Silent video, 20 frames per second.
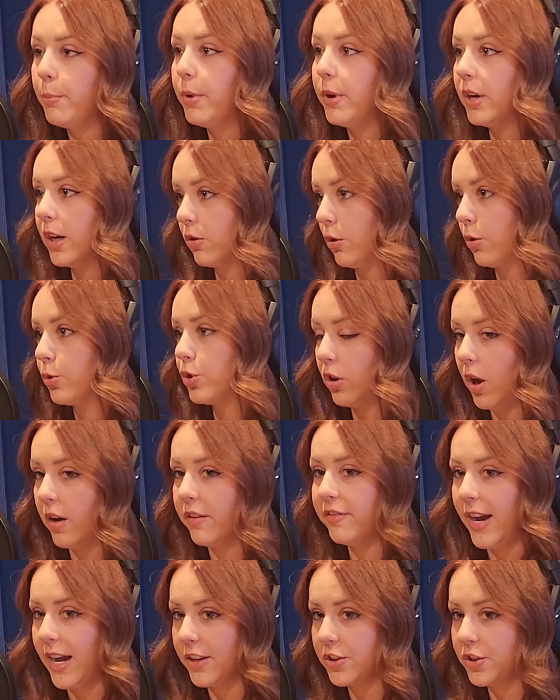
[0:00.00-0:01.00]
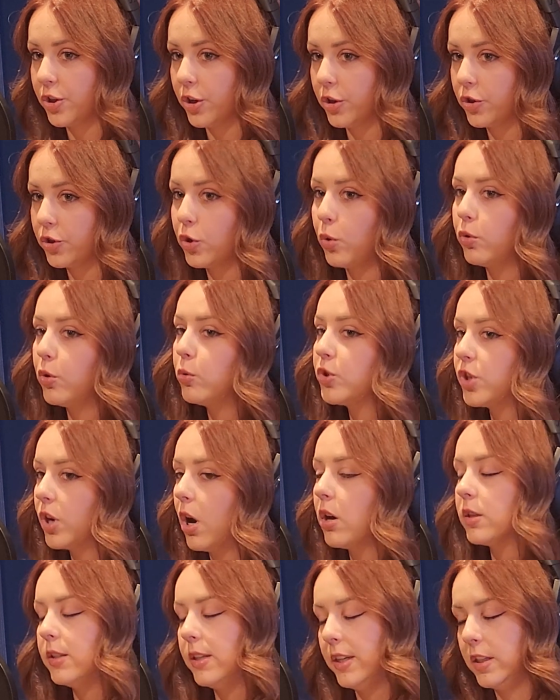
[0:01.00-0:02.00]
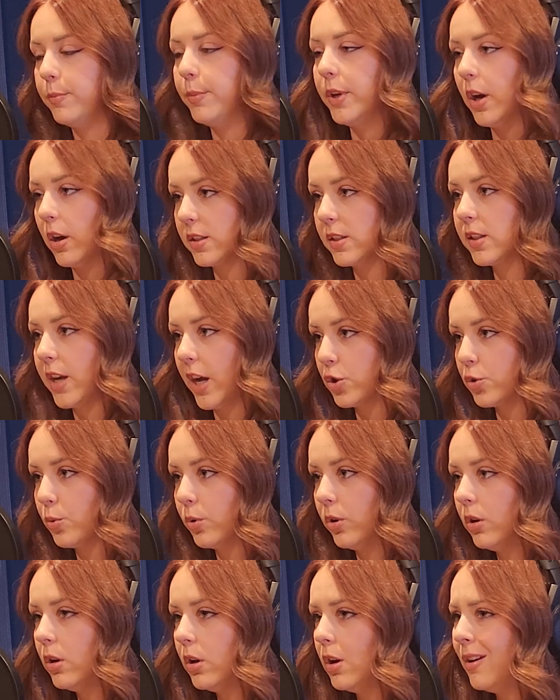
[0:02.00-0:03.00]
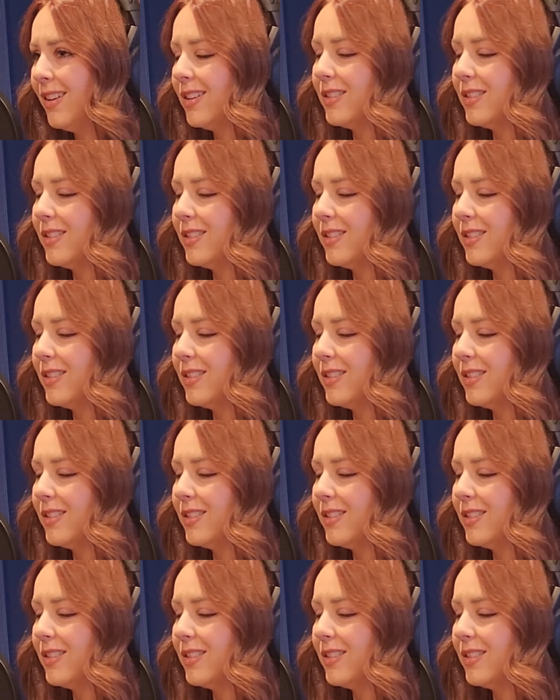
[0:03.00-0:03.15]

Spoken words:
But it grows a lot faster. So those dogs need to be on a schedule.